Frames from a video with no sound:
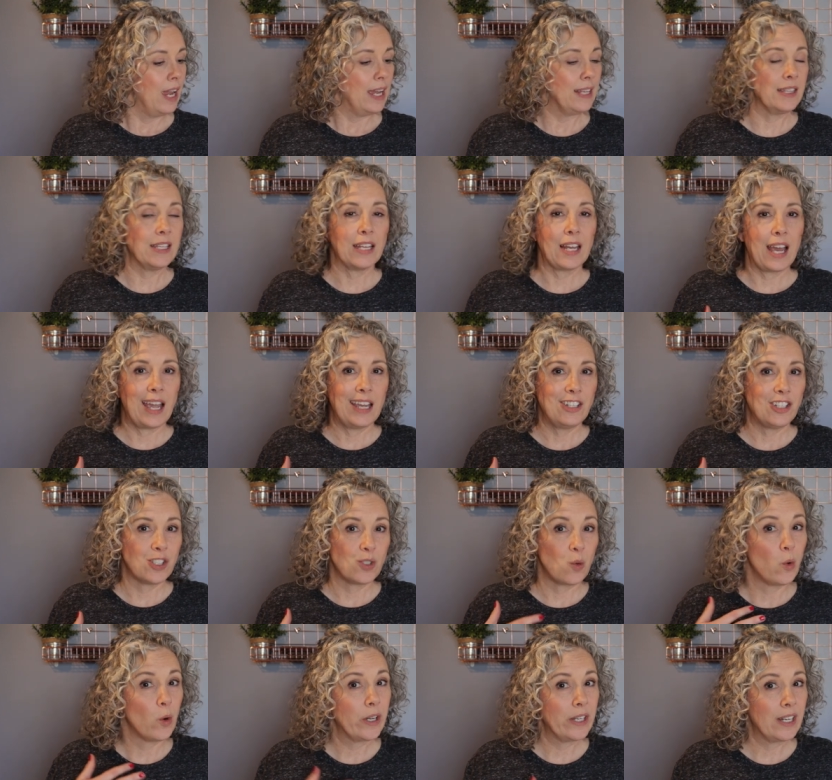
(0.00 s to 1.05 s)
And then I
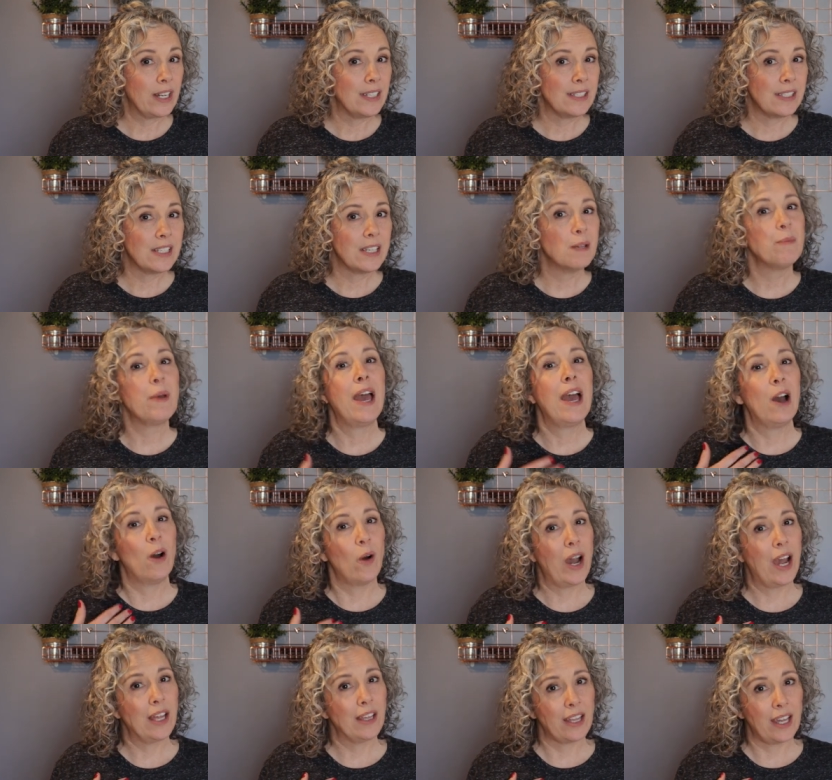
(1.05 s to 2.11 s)
just organize them how
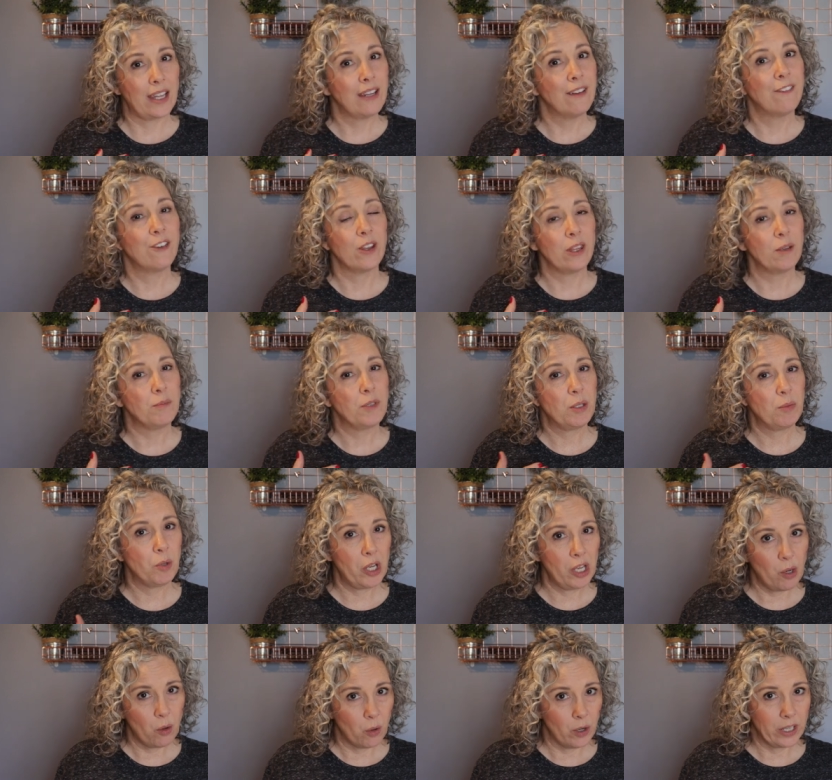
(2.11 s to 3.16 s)
I like for them to
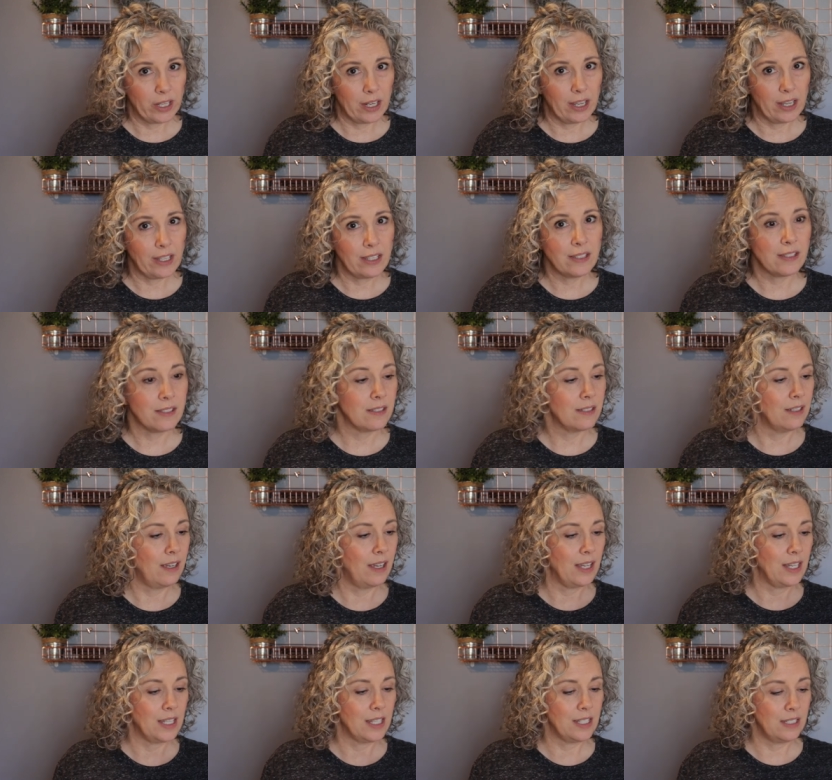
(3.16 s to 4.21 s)
be organized.
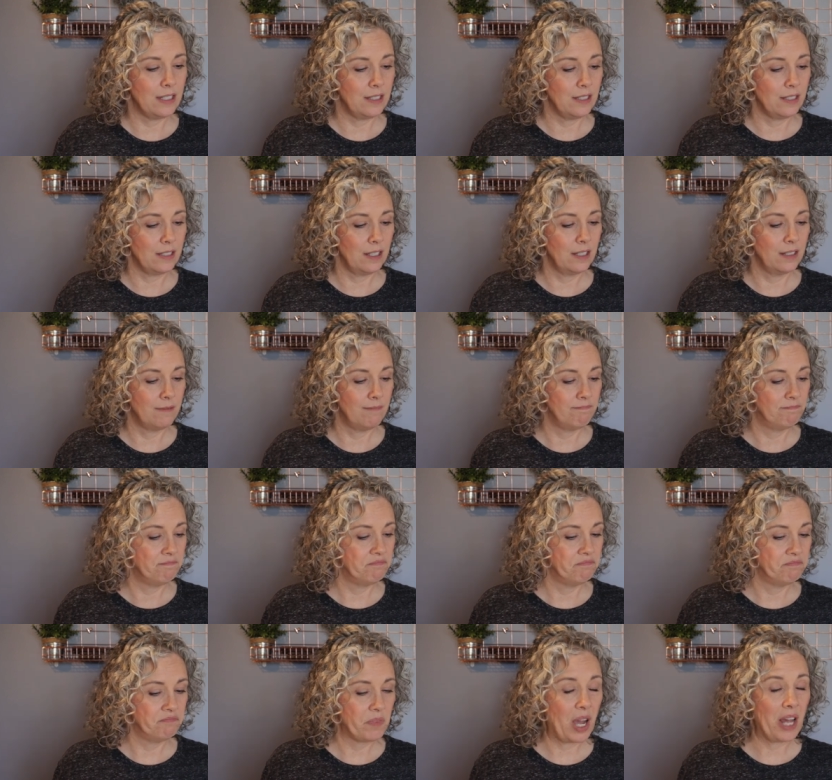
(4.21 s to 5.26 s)
And
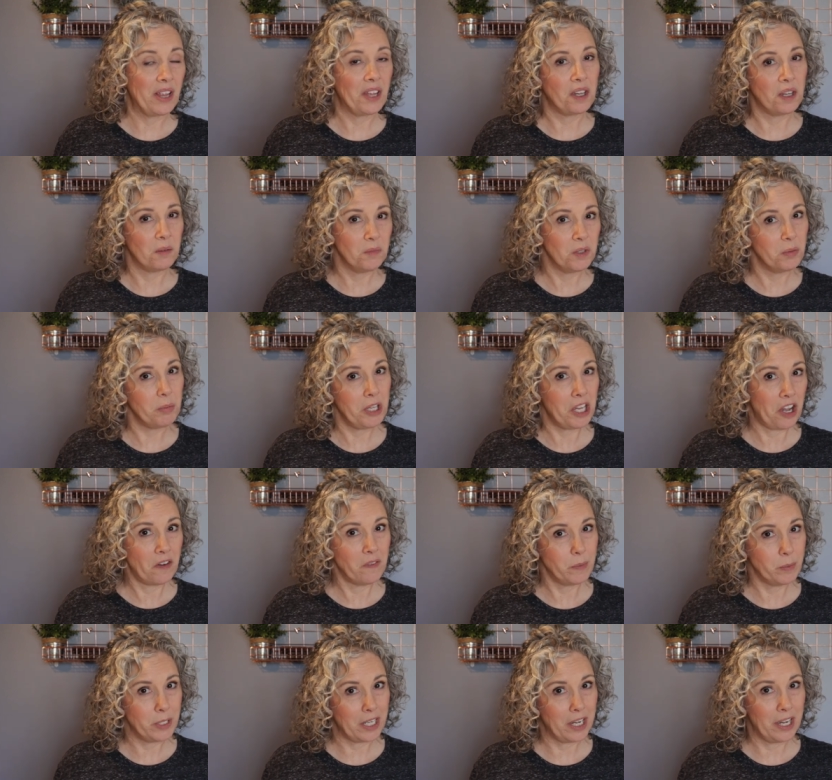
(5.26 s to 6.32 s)
I like them to be
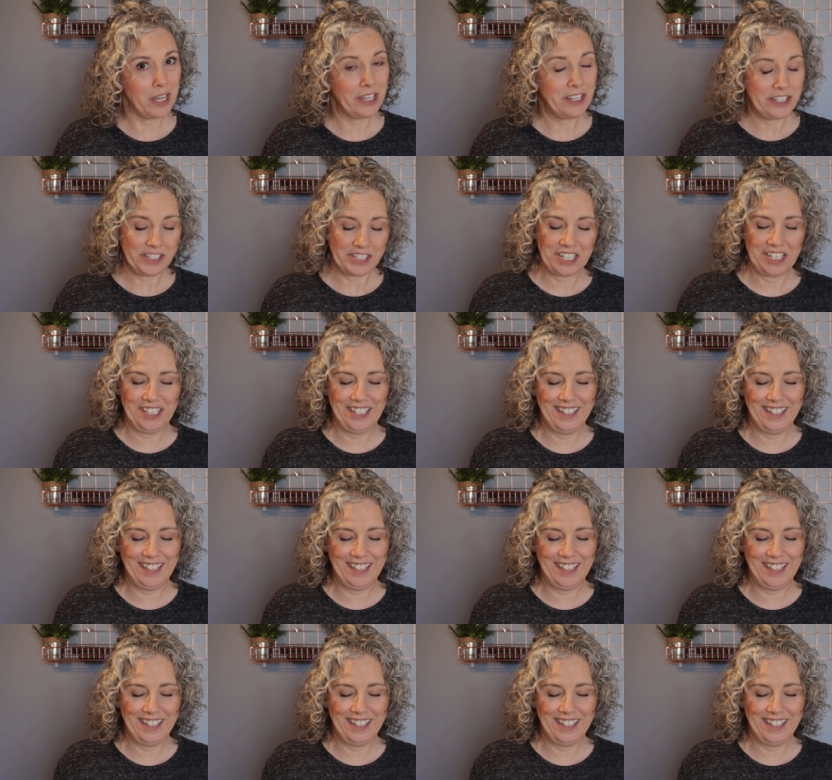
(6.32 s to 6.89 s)
alphabetized.